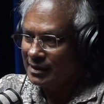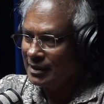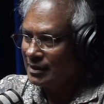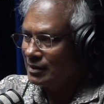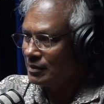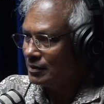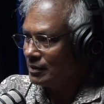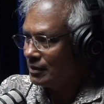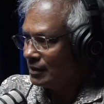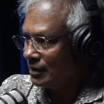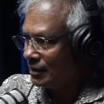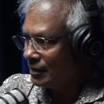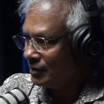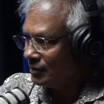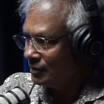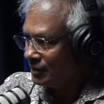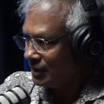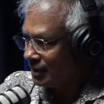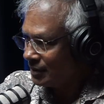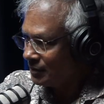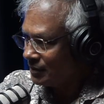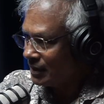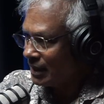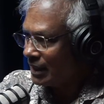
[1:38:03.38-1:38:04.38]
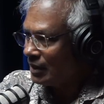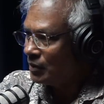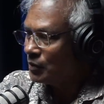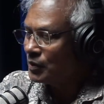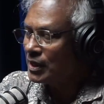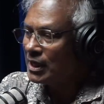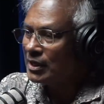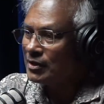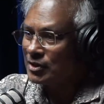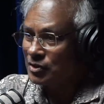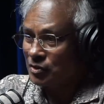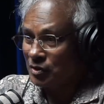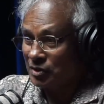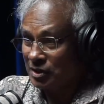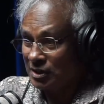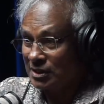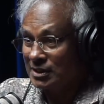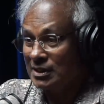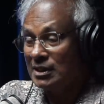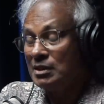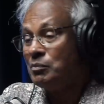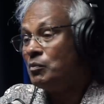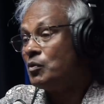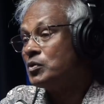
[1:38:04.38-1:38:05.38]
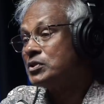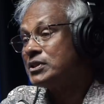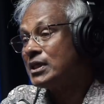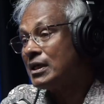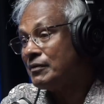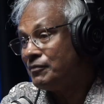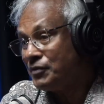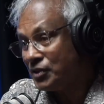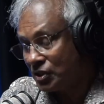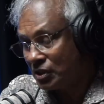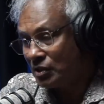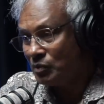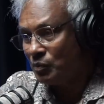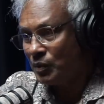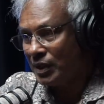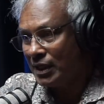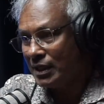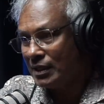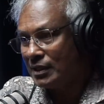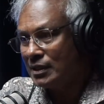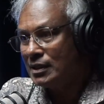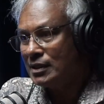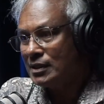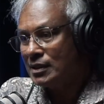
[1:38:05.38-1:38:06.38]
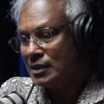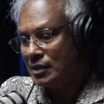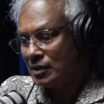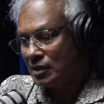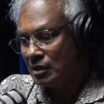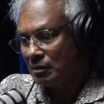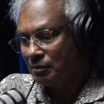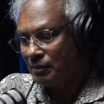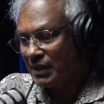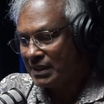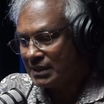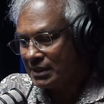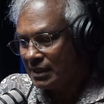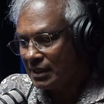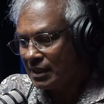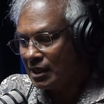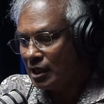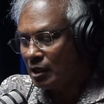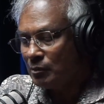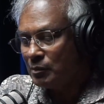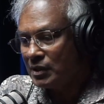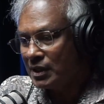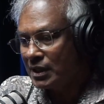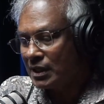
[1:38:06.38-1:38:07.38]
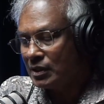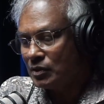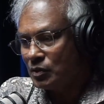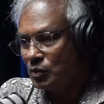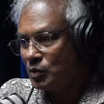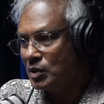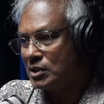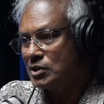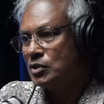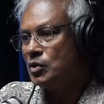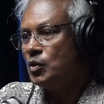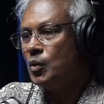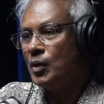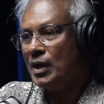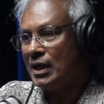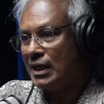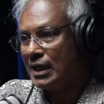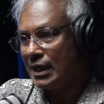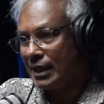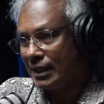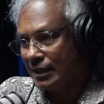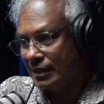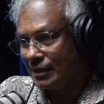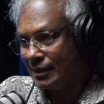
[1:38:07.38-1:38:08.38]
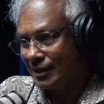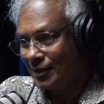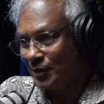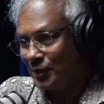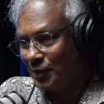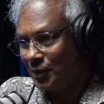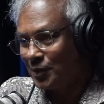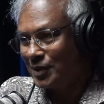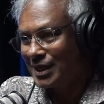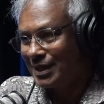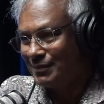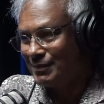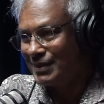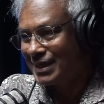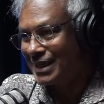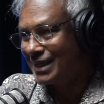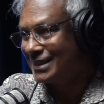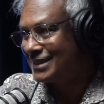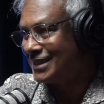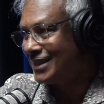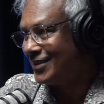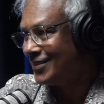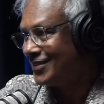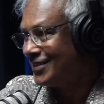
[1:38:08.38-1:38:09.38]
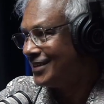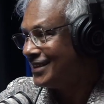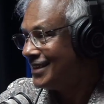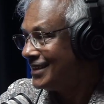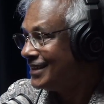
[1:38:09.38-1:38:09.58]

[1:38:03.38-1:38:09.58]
It'll allocate resources in the most efficient way. The best thing government can do is go and die. Don't come and catch up.